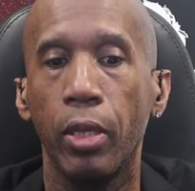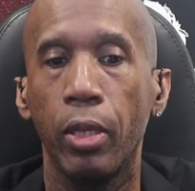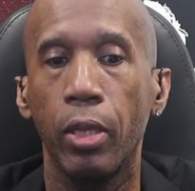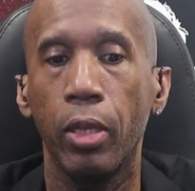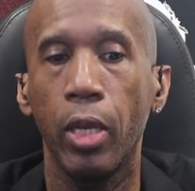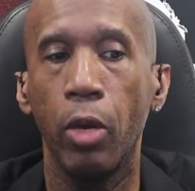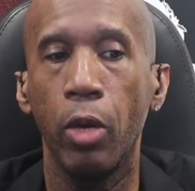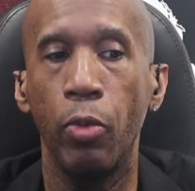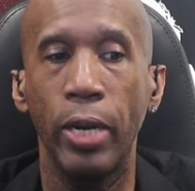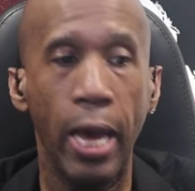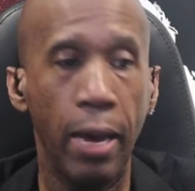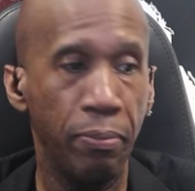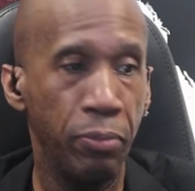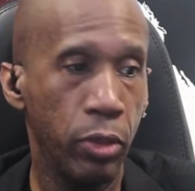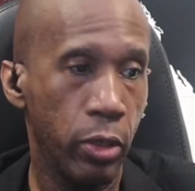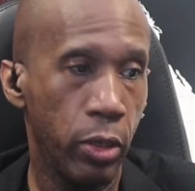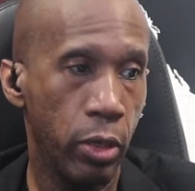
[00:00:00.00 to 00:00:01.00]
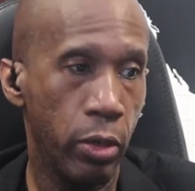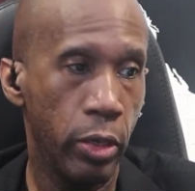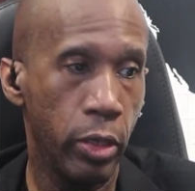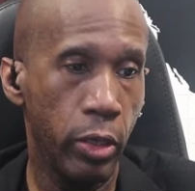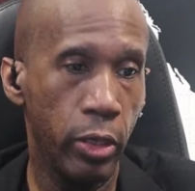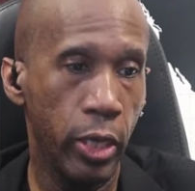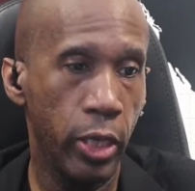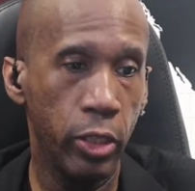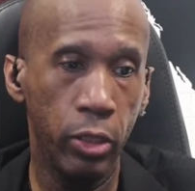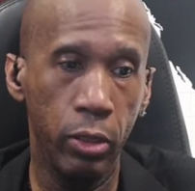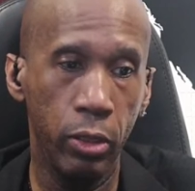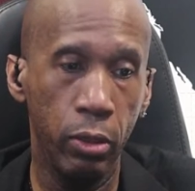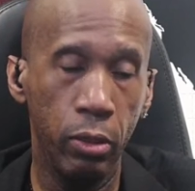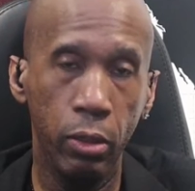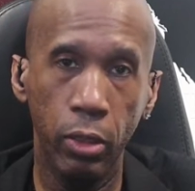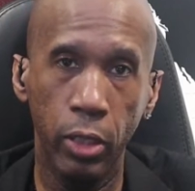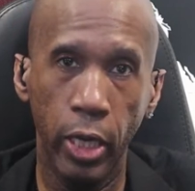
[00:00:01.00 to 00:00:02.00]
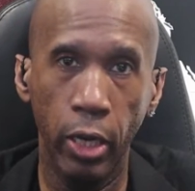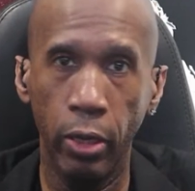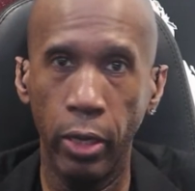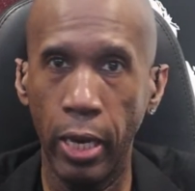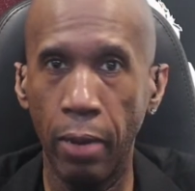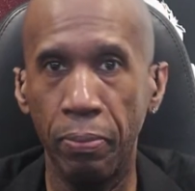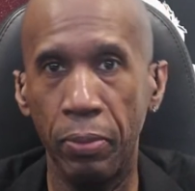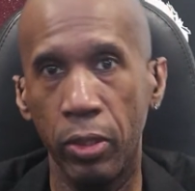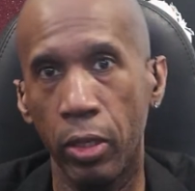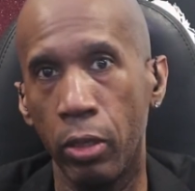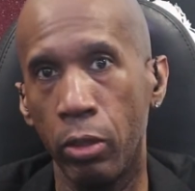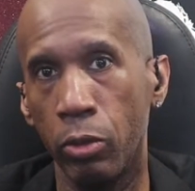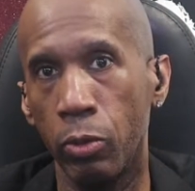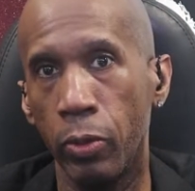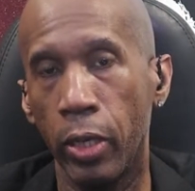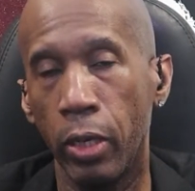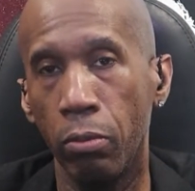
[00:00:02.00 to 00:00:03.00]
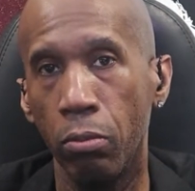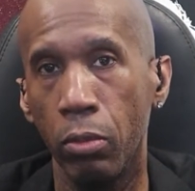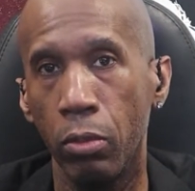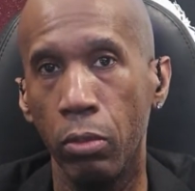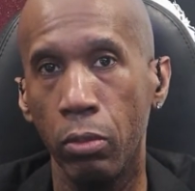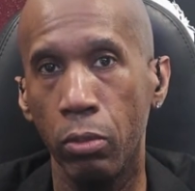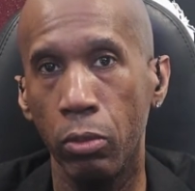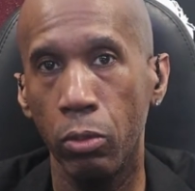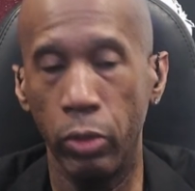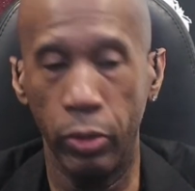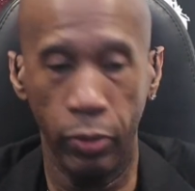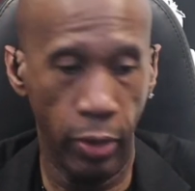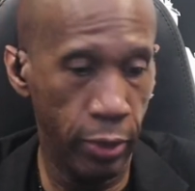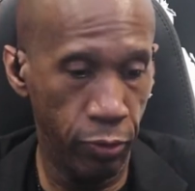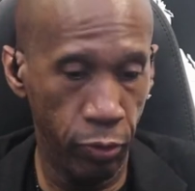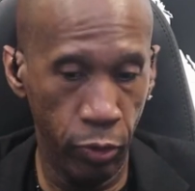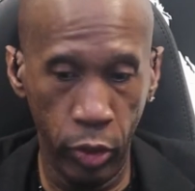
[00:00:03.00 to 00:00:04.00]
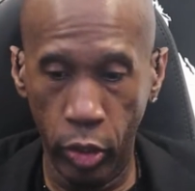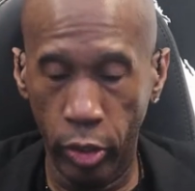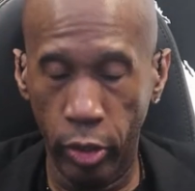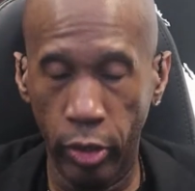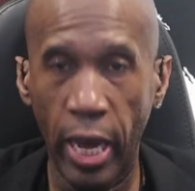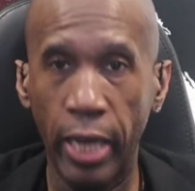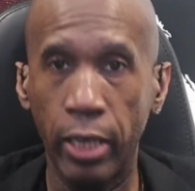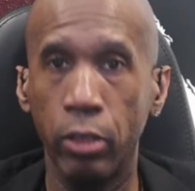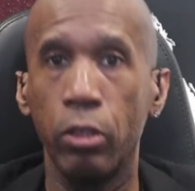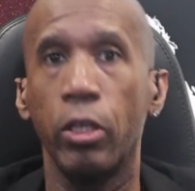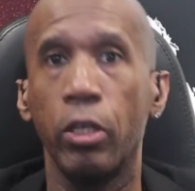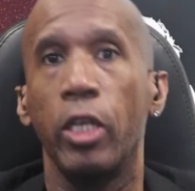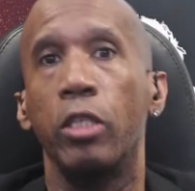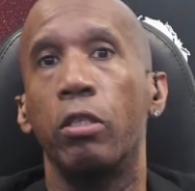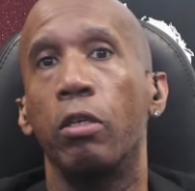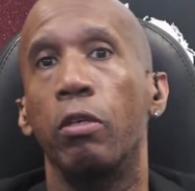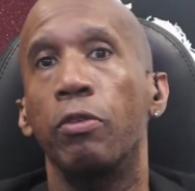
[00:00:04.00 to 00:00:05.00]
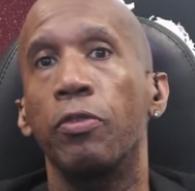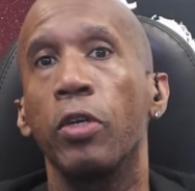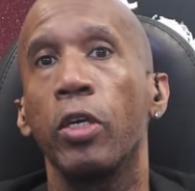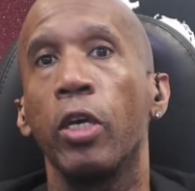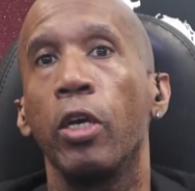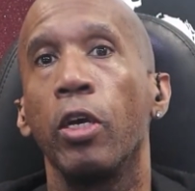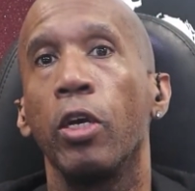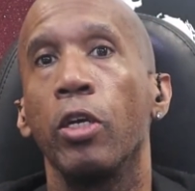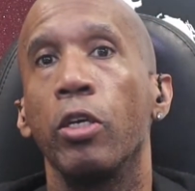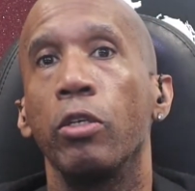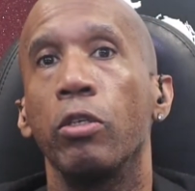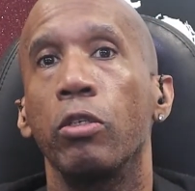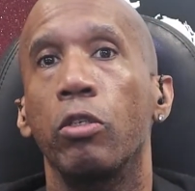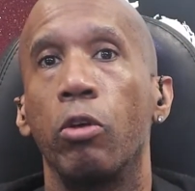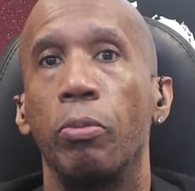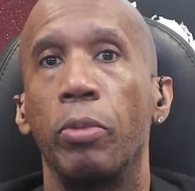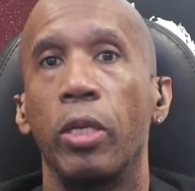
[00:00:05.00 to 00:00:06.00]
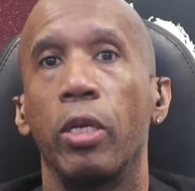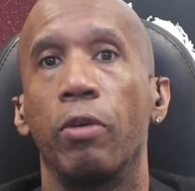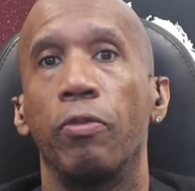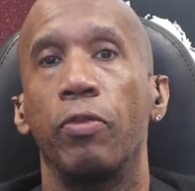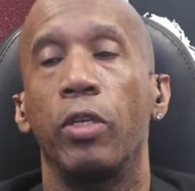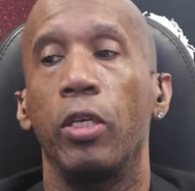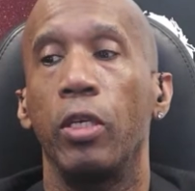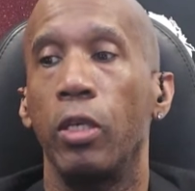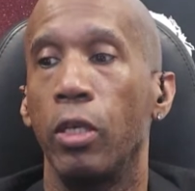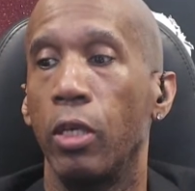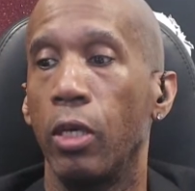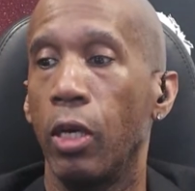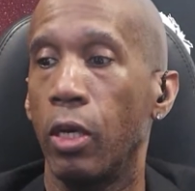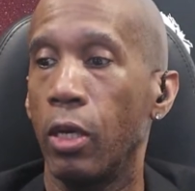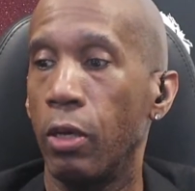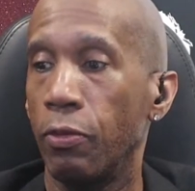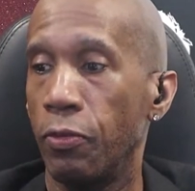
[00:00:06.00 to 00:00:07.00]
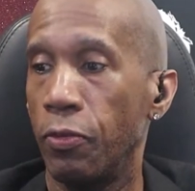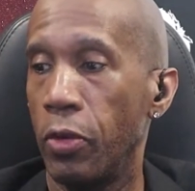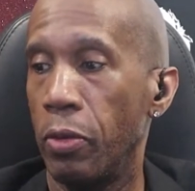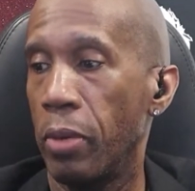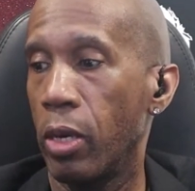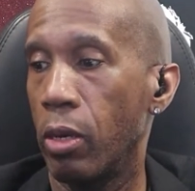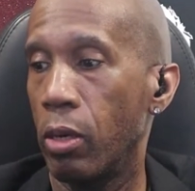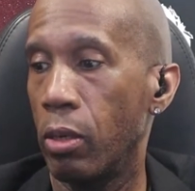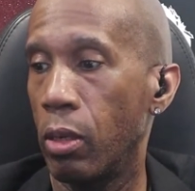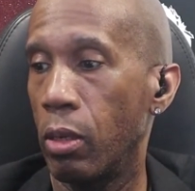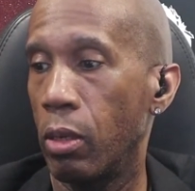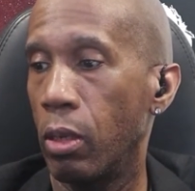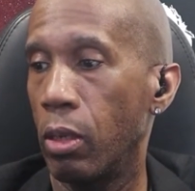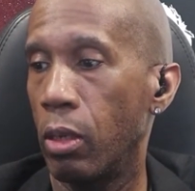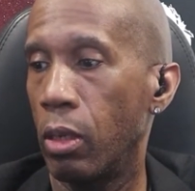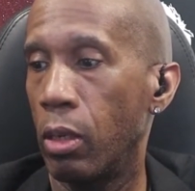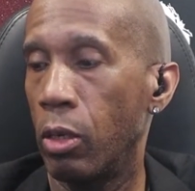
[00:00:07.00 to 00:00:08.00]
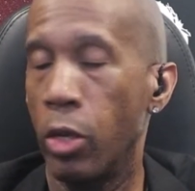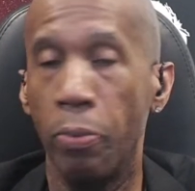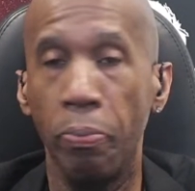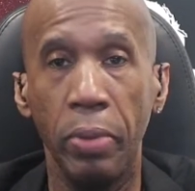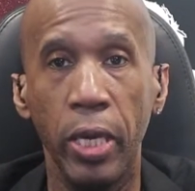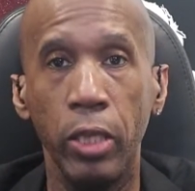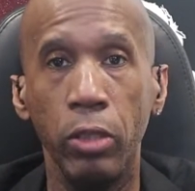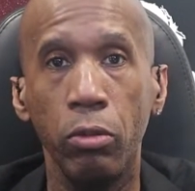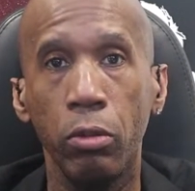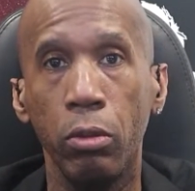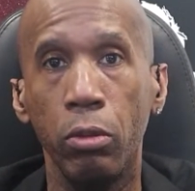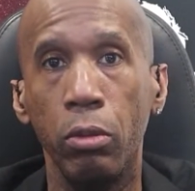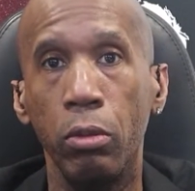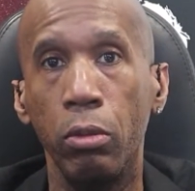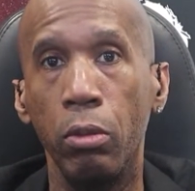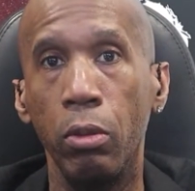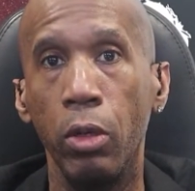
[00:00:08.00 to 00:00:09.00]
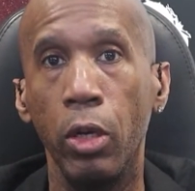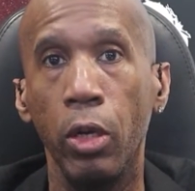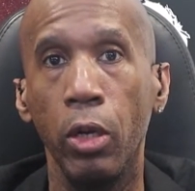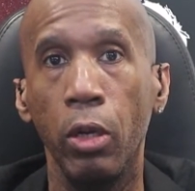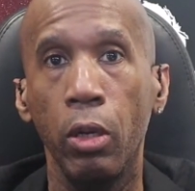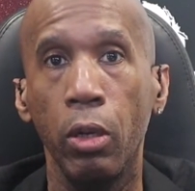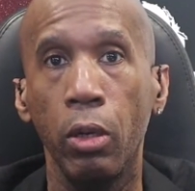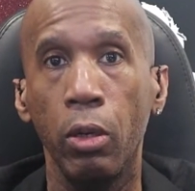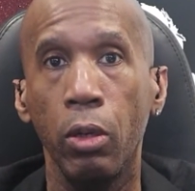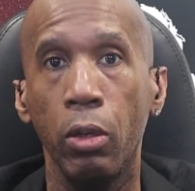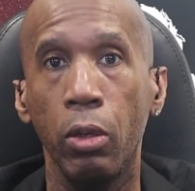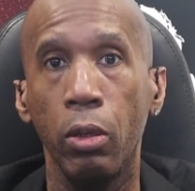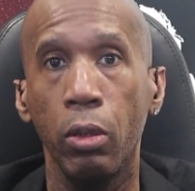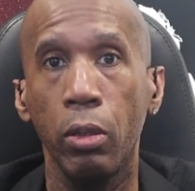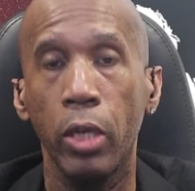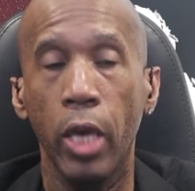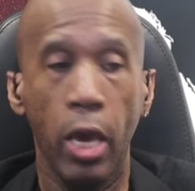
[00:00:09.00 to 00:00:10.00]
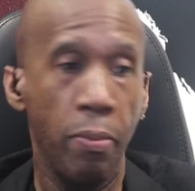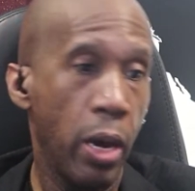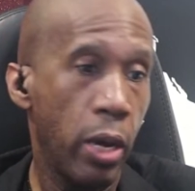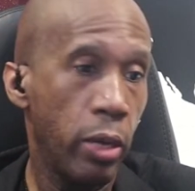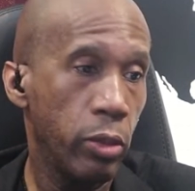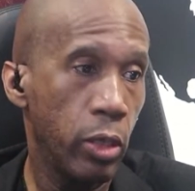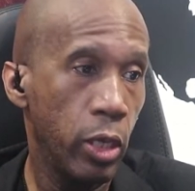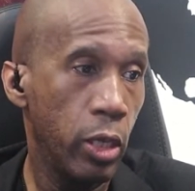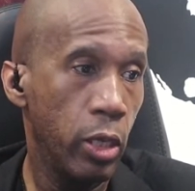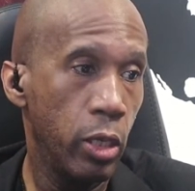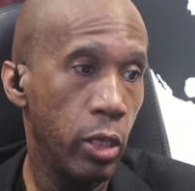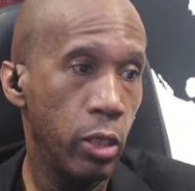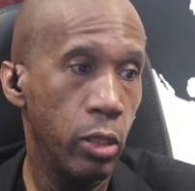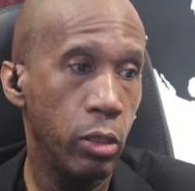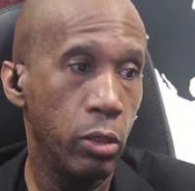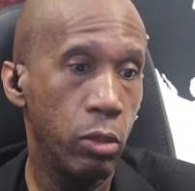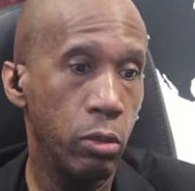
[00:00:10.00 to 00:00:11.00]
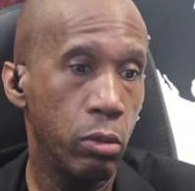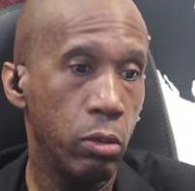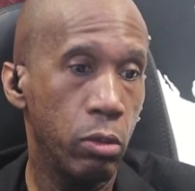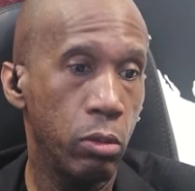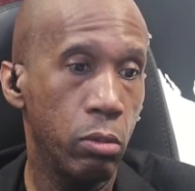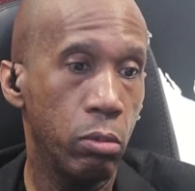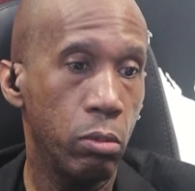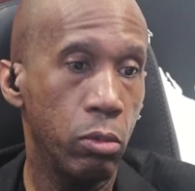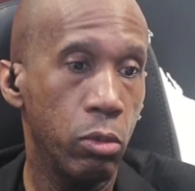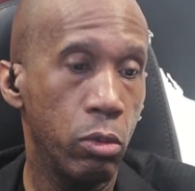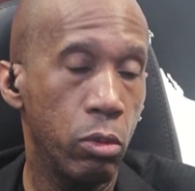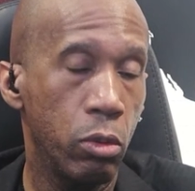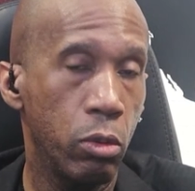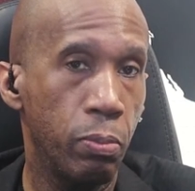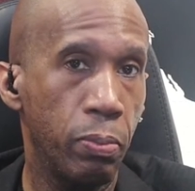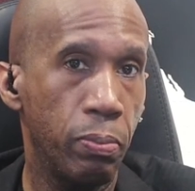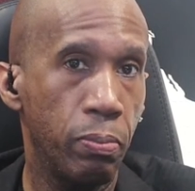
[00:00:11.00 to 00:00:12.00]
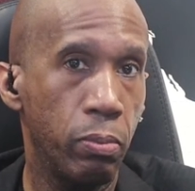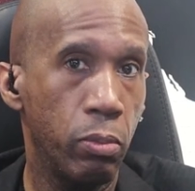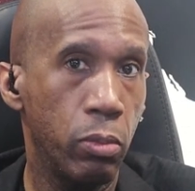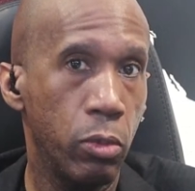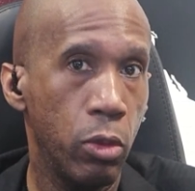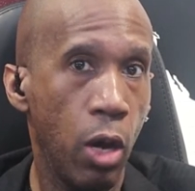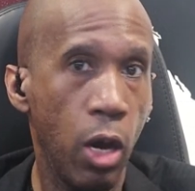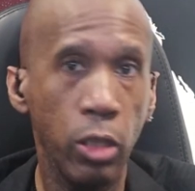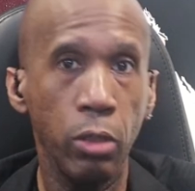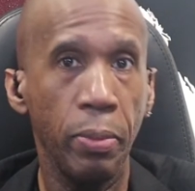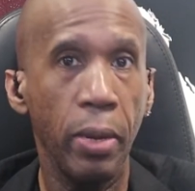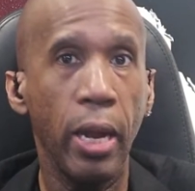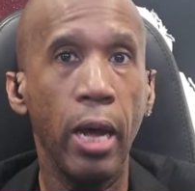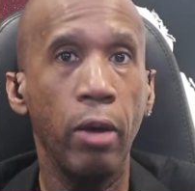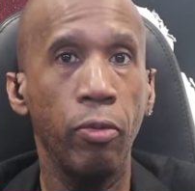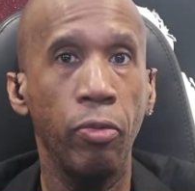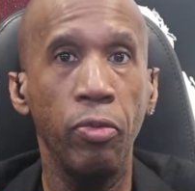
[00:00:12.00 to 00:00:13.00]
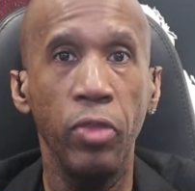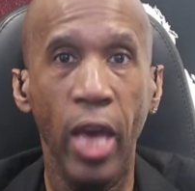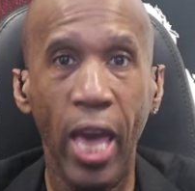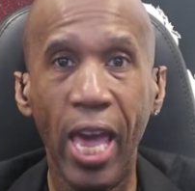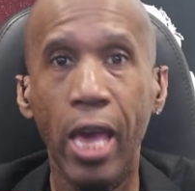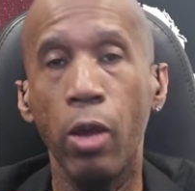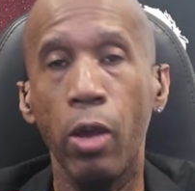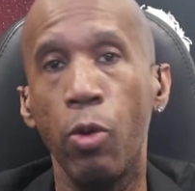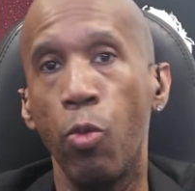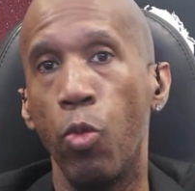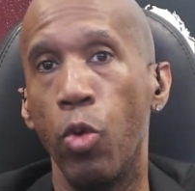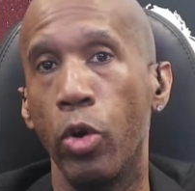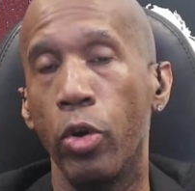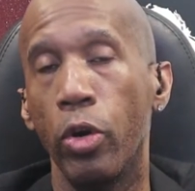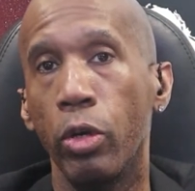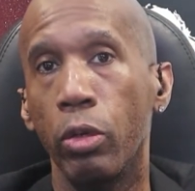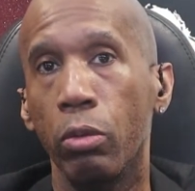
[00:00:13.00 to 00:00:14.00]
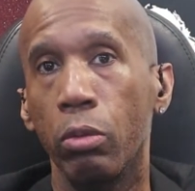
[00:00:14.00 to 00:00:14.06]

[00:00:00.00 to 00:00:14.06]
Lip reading: And what happened to her and her nation happens elsewhere. We see in the United States of so many of the female Olympians who came out and talked about how they were